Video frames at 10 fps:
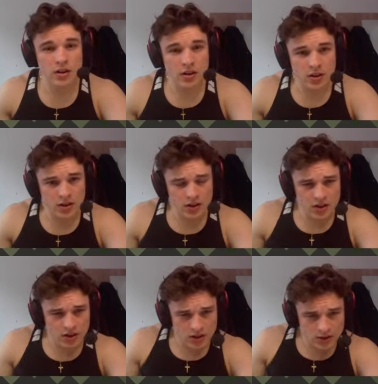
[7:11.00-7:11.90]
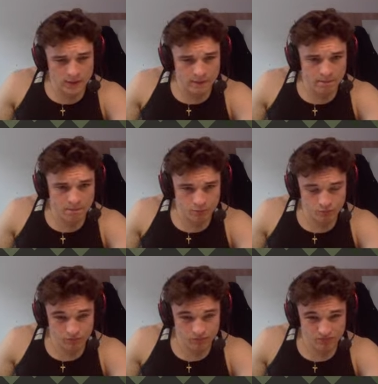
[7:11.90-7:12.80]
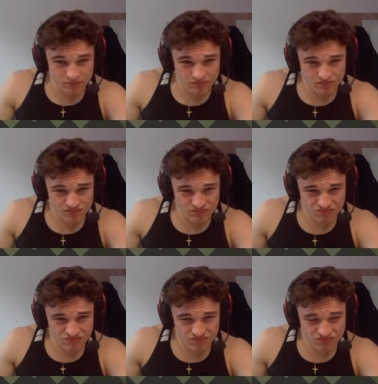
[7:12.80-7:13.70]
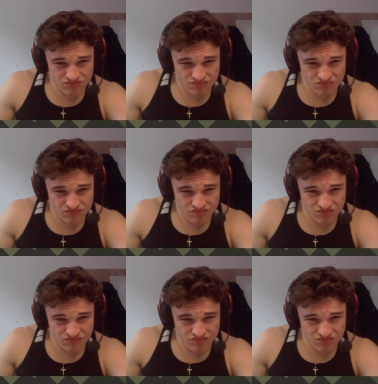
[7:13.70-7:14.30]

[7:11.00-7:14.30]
[no speech]